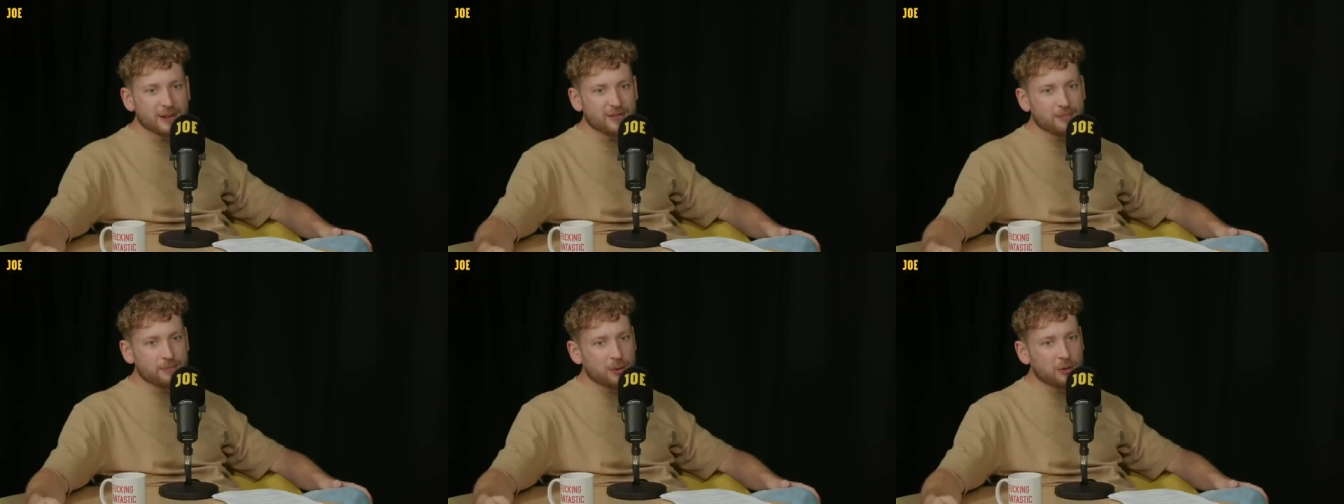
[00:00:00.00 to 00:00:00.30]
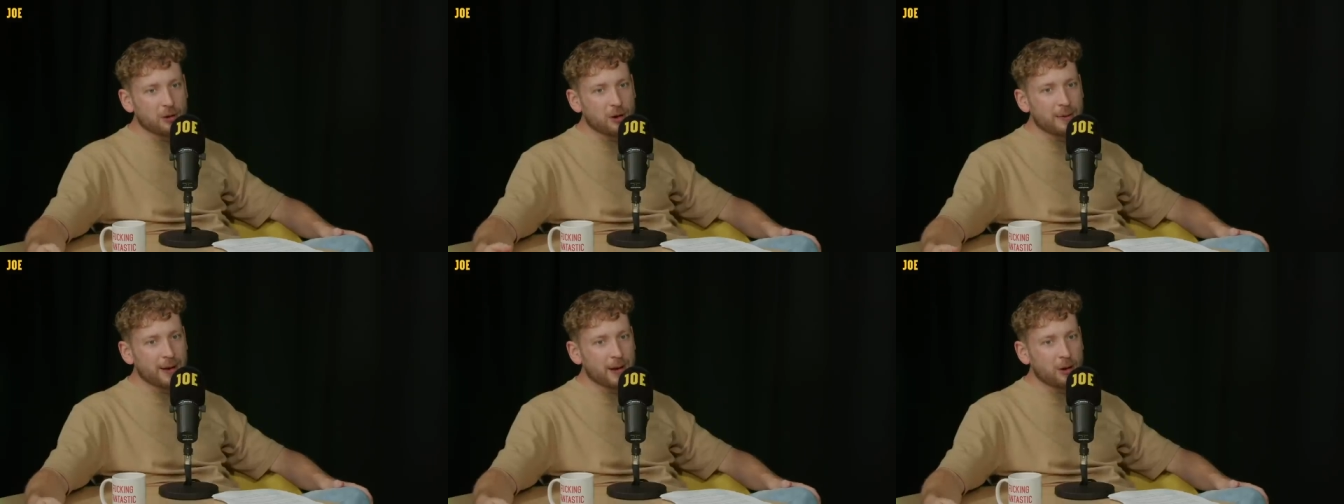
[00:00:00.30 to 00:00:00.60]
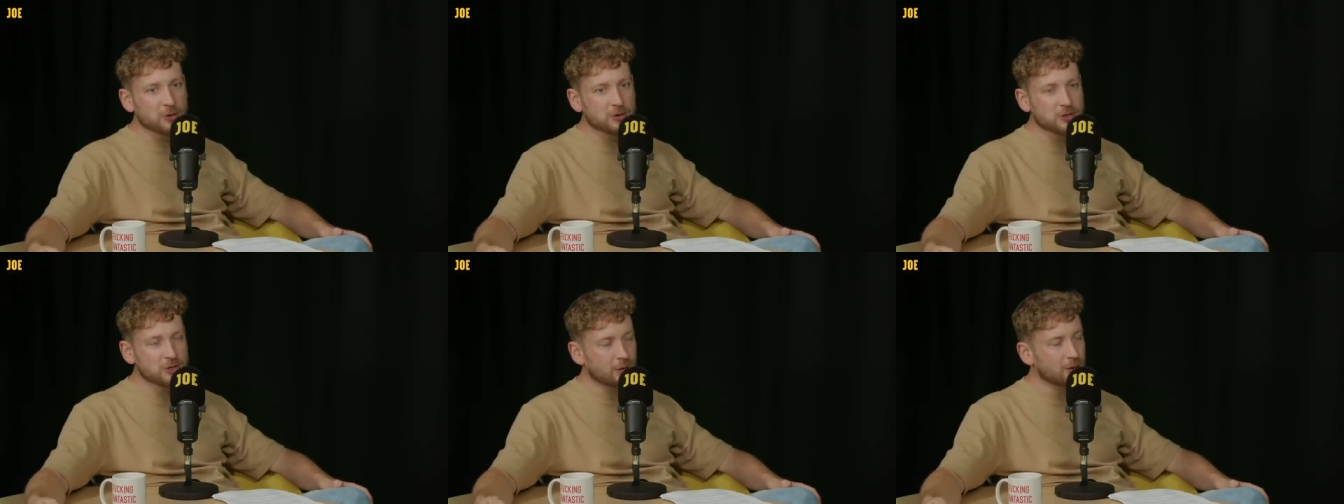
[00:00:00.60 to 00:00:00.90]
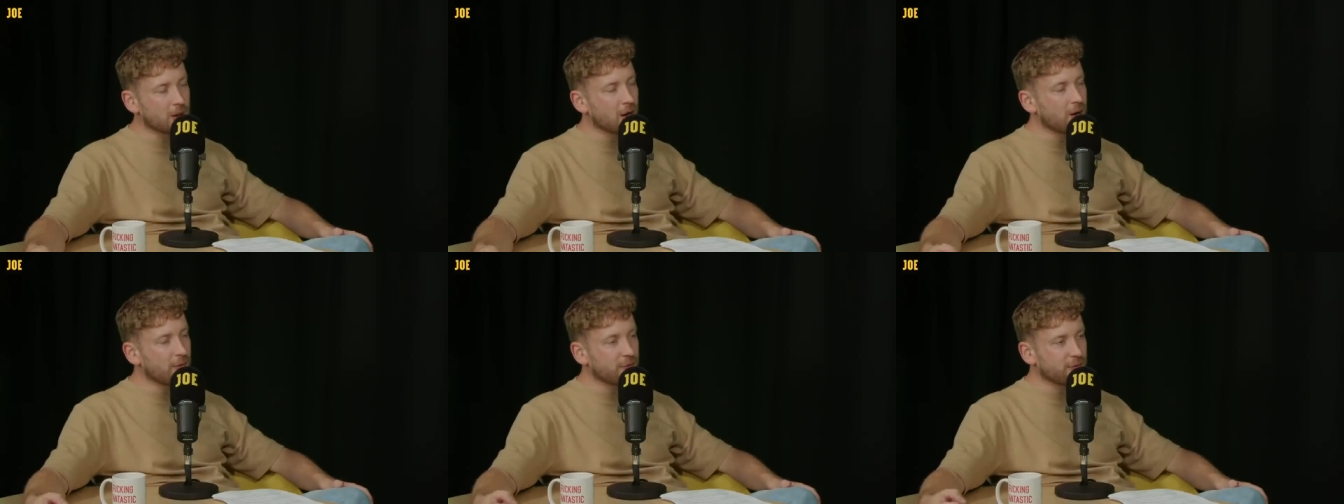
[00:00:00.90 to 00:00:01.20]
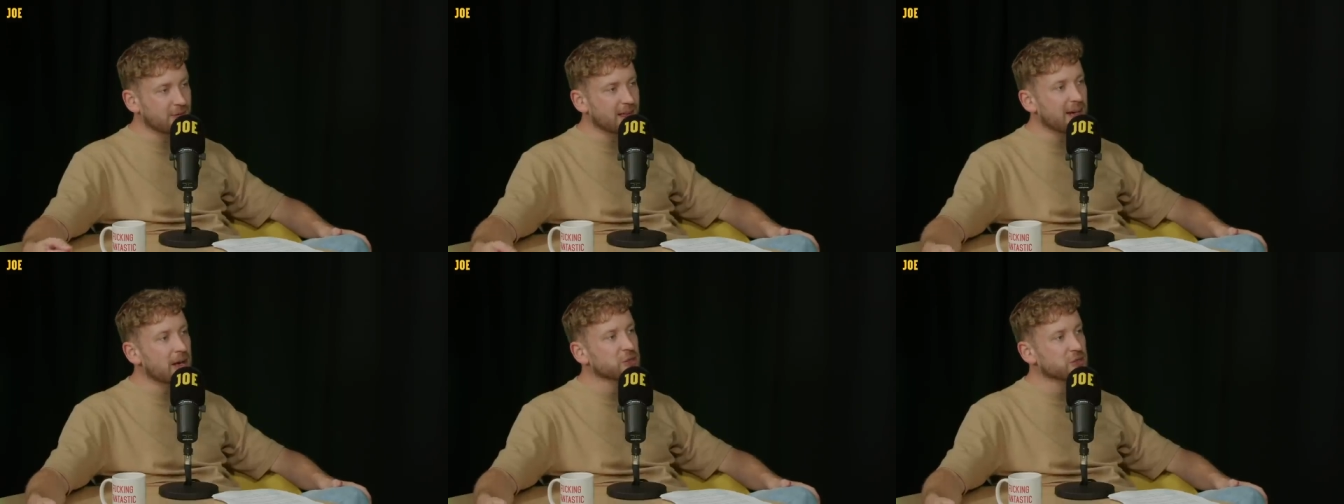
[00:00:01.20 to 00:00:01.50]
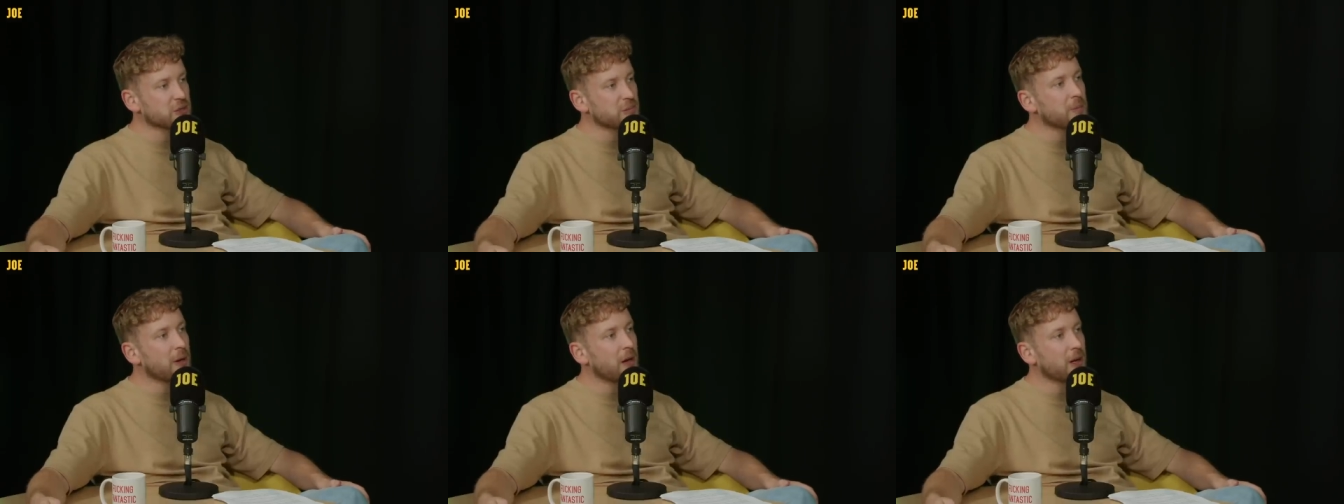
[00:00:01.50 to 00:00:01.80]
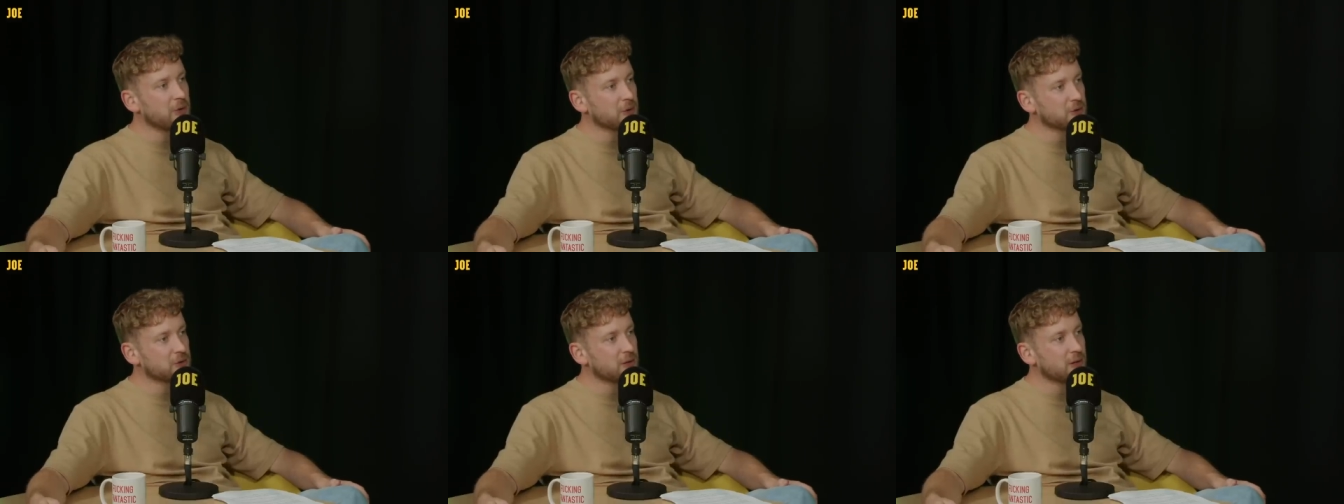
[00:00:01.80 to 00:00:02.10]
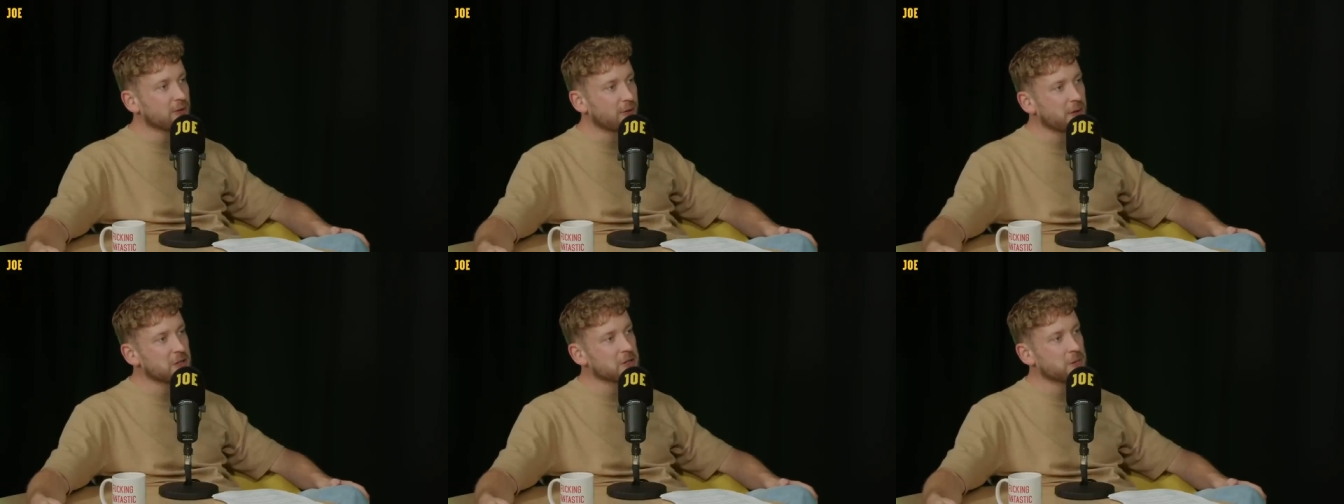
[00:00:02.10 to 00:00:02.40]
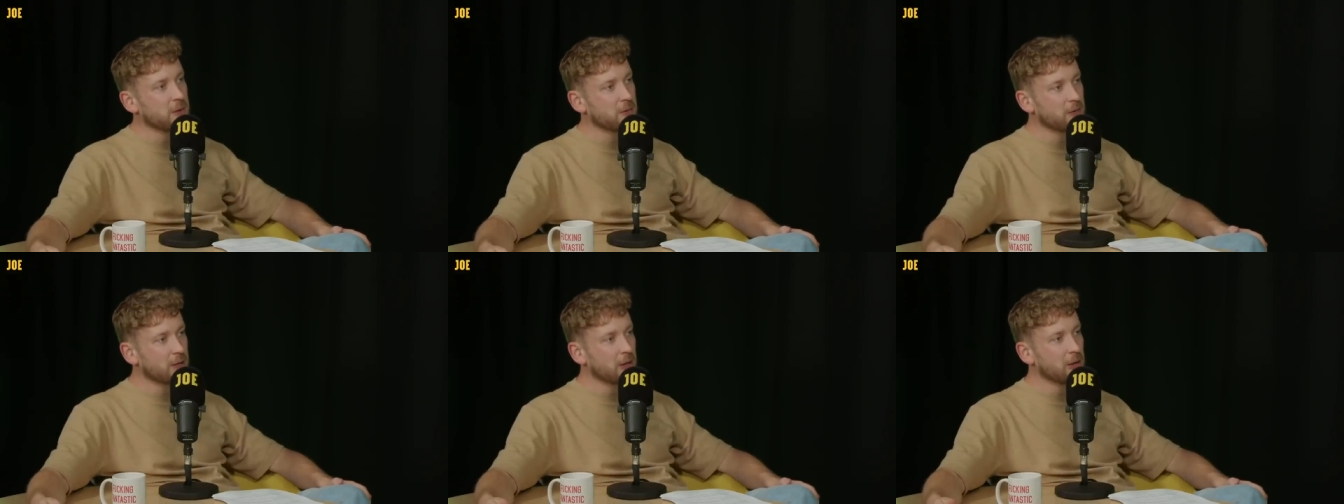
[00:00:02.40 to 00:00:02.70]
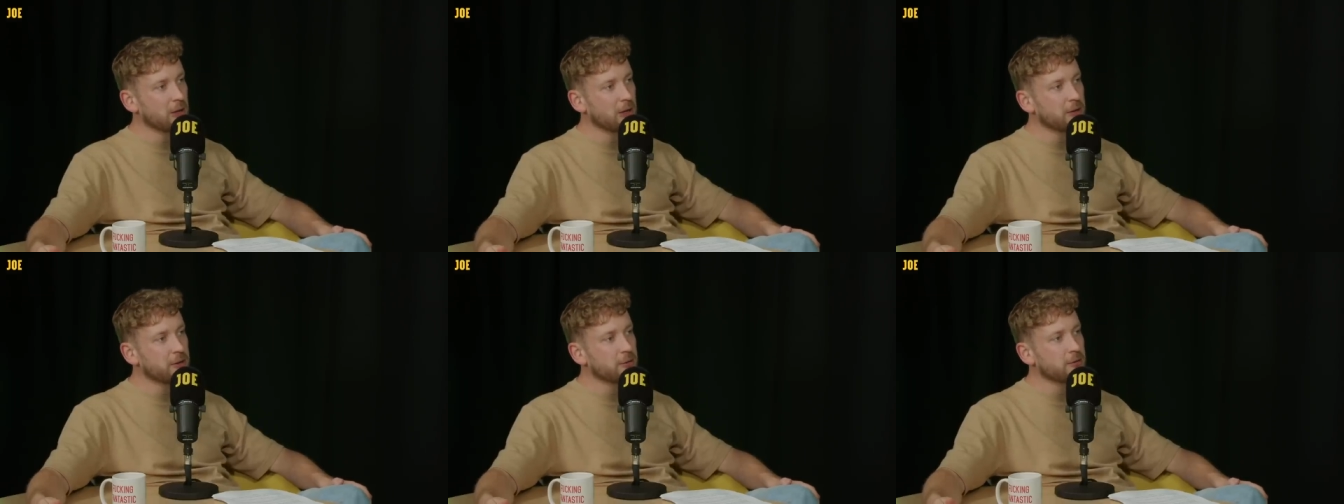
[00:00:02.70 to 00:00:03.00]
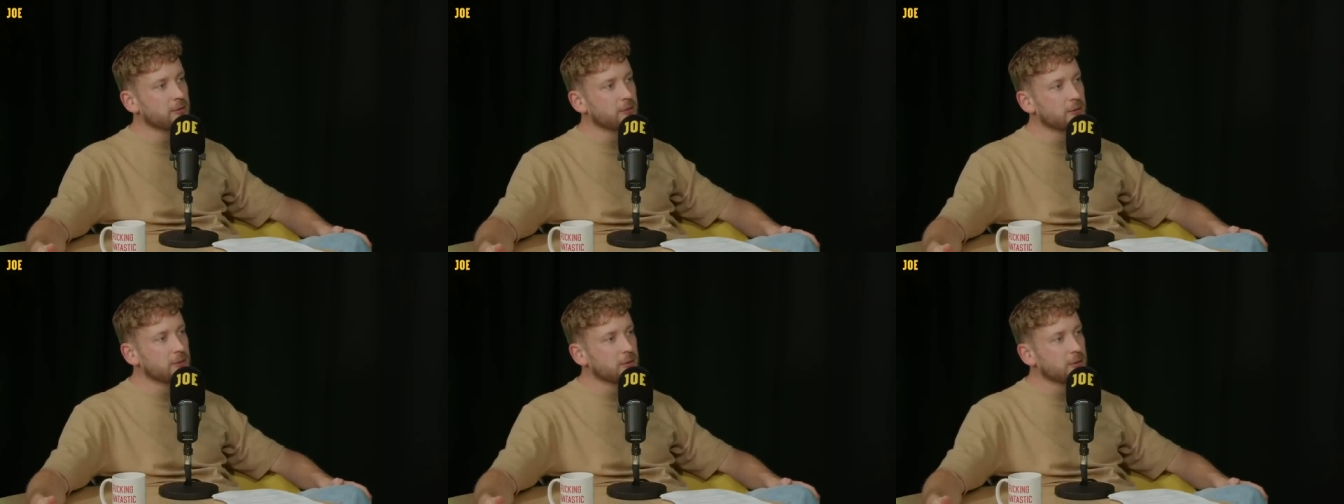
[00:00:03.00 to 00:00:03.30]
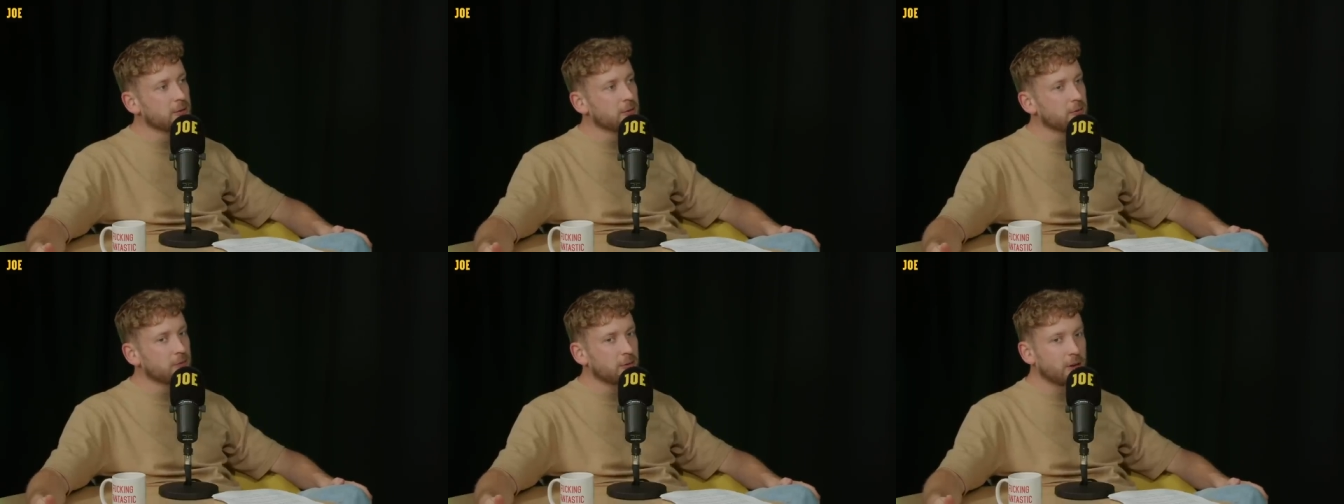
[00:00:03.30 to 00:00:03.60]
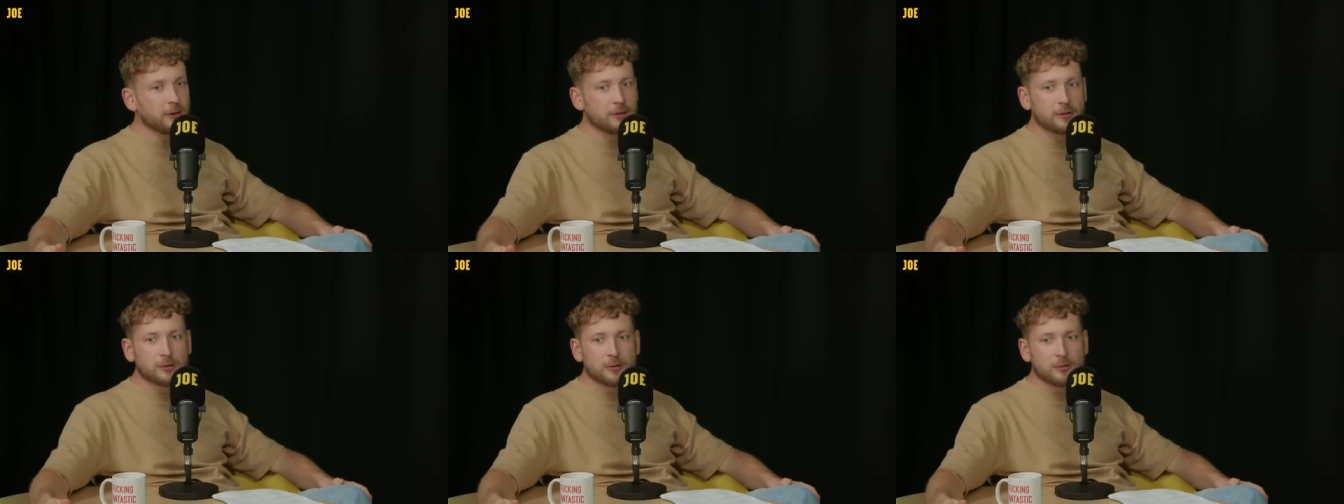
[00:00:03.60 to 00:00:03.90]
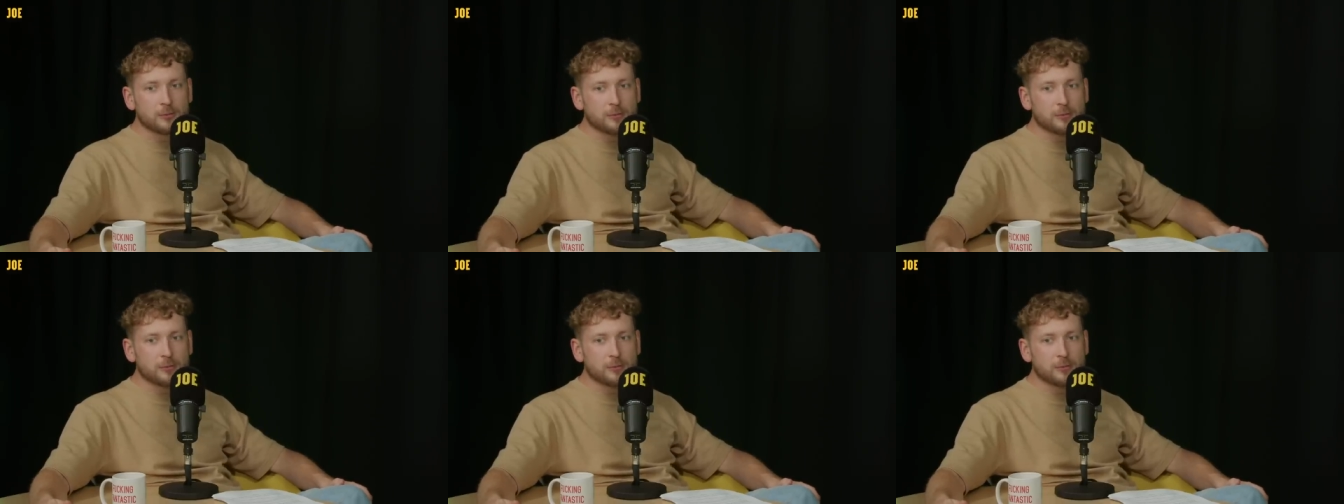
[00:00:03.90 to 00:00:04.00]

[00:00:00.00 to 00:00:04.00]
they've built about 2,500 miles of high-speed rail line, right?